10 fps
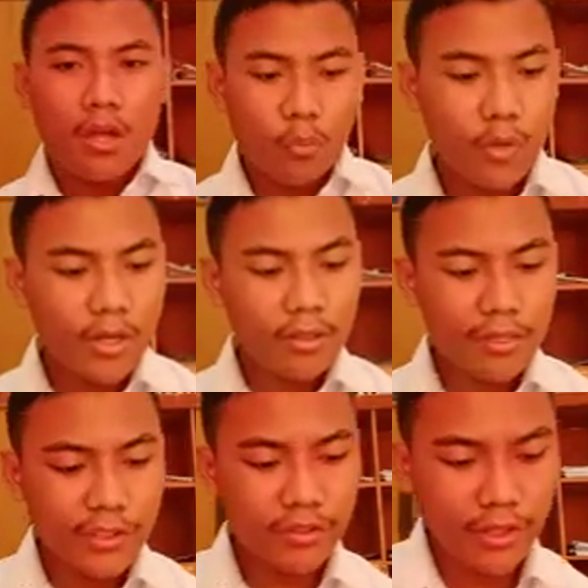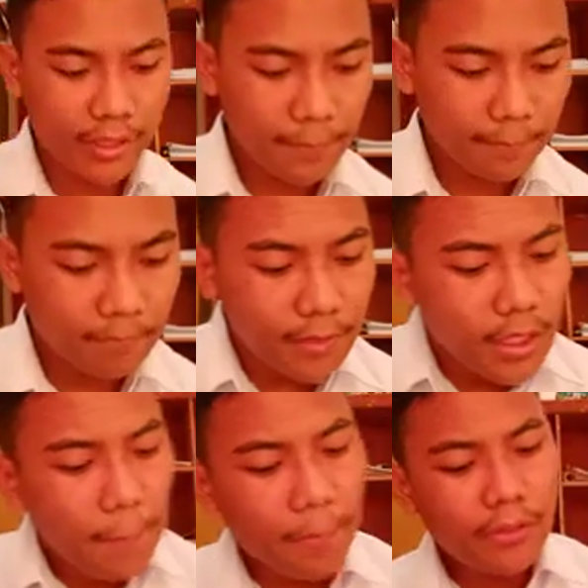we can see today,
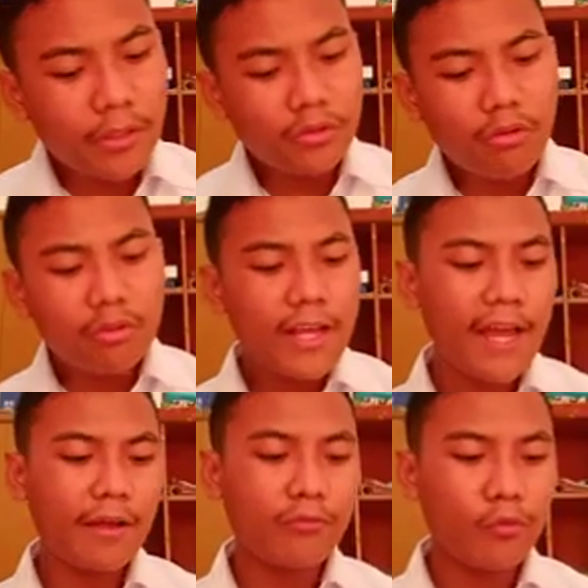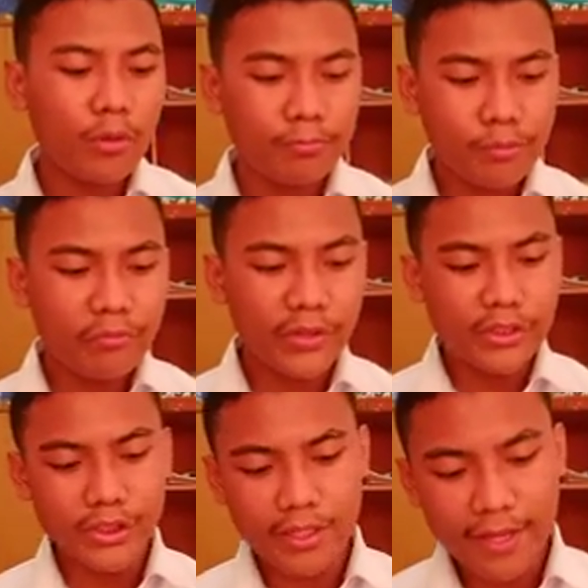people not only have one
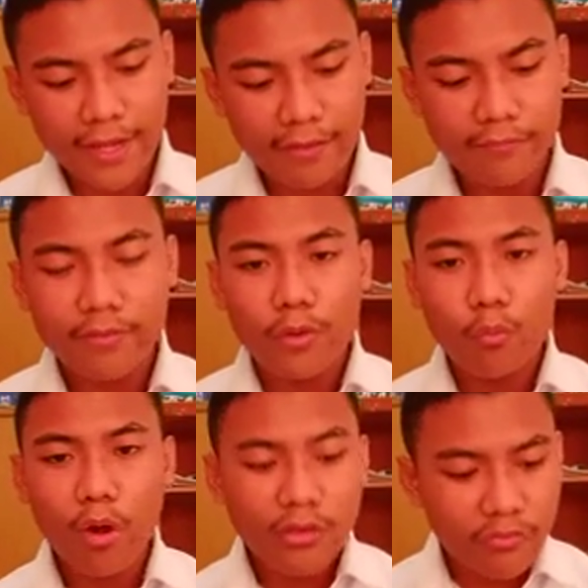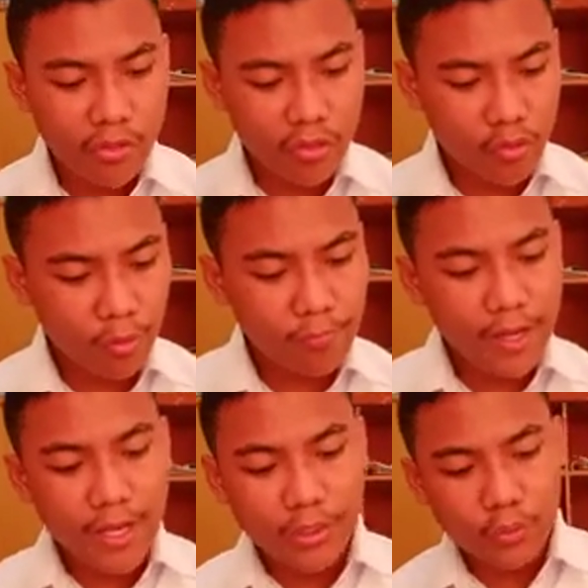profession, they have one fixed job
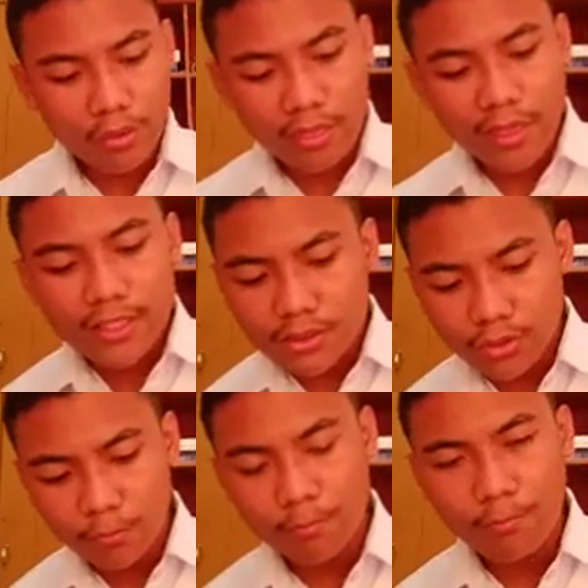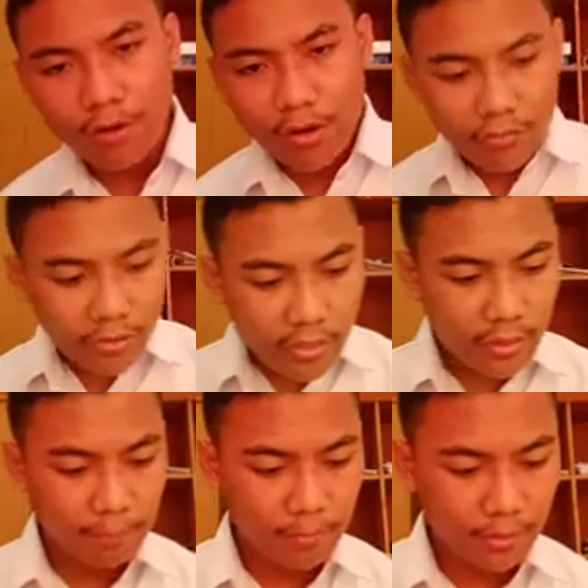and do a side job. For
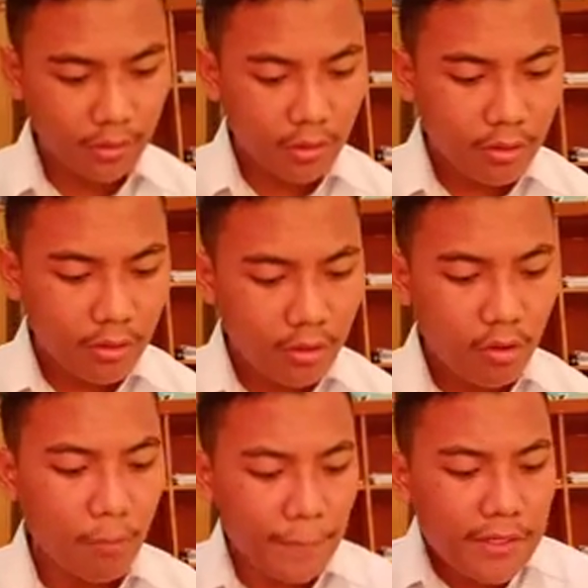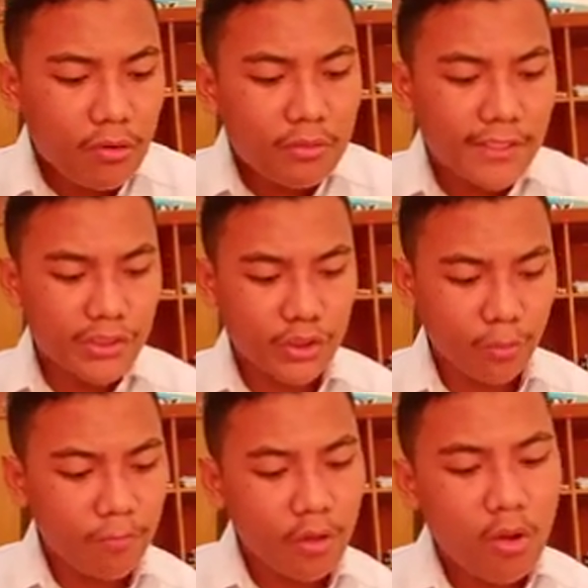example, open online
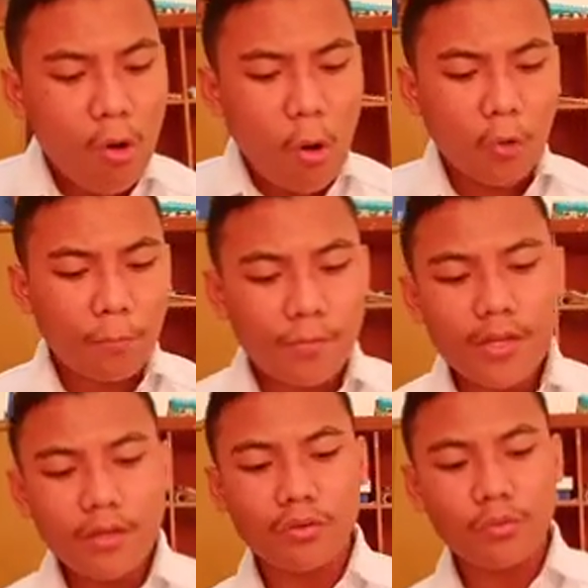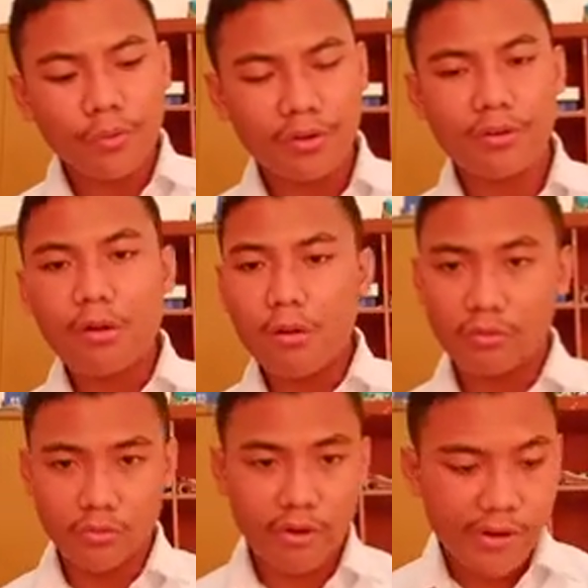shop or be a courier or
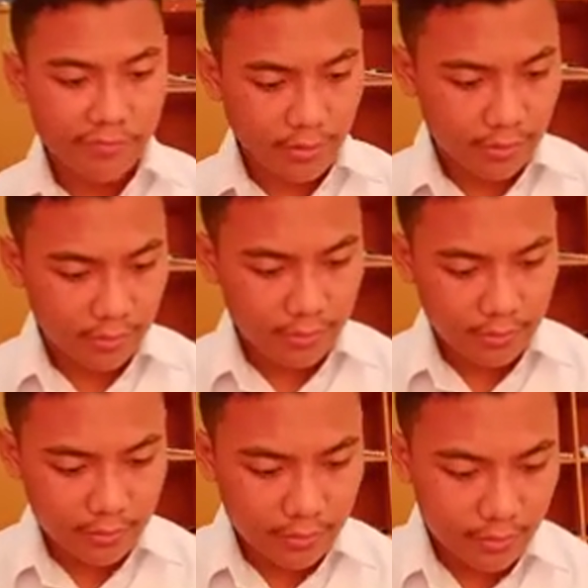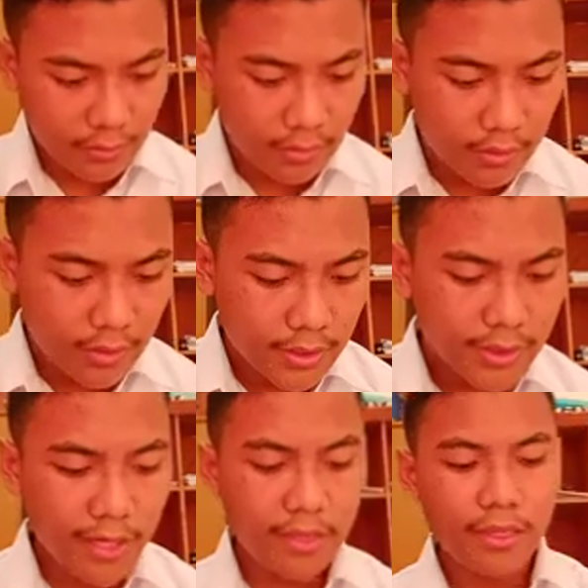driver.
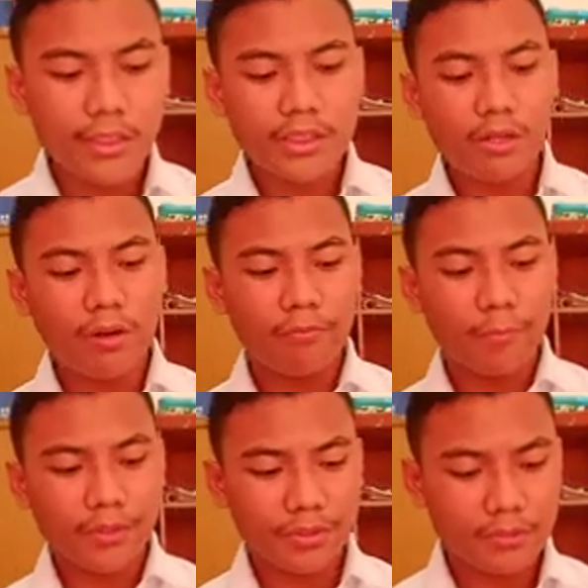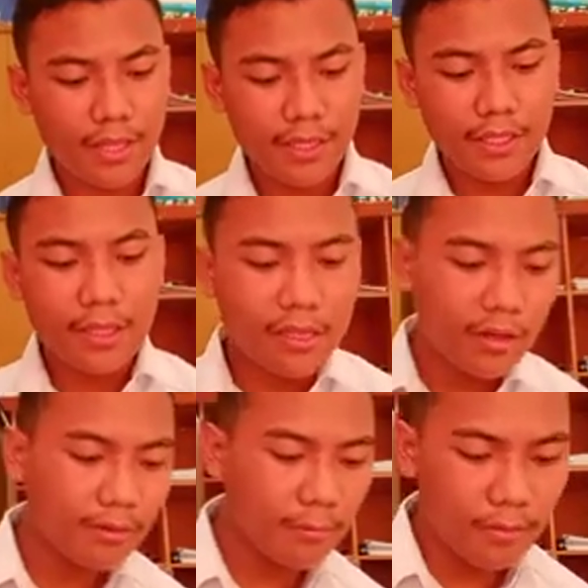The existence of merger like
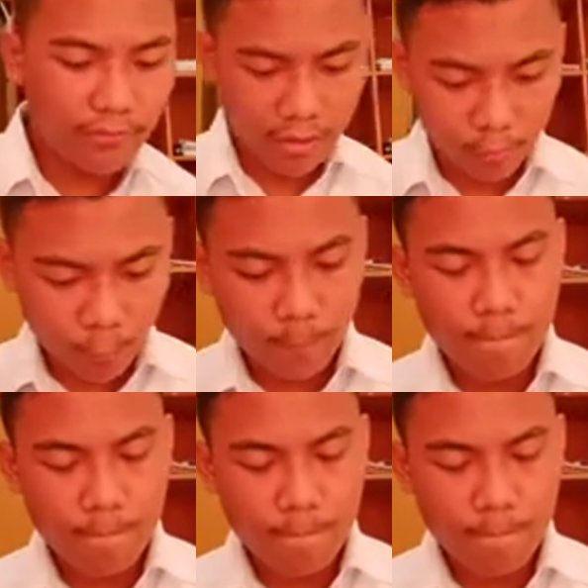Instagram and Facebook.